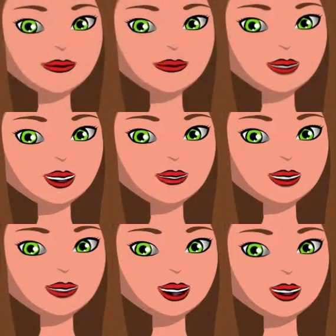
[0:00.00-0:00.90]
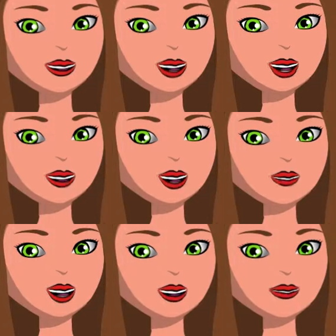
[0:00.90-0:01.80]
SafetyNex really
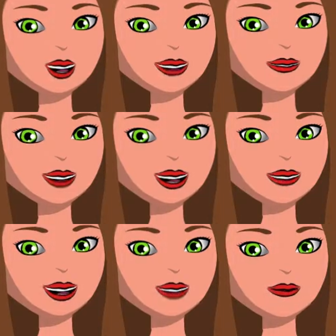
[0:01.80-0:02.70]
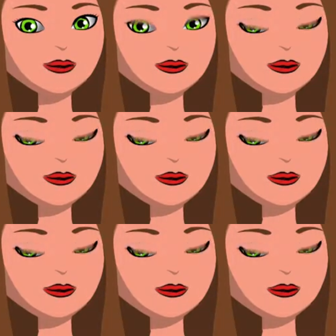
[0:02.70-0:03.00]
can save your life.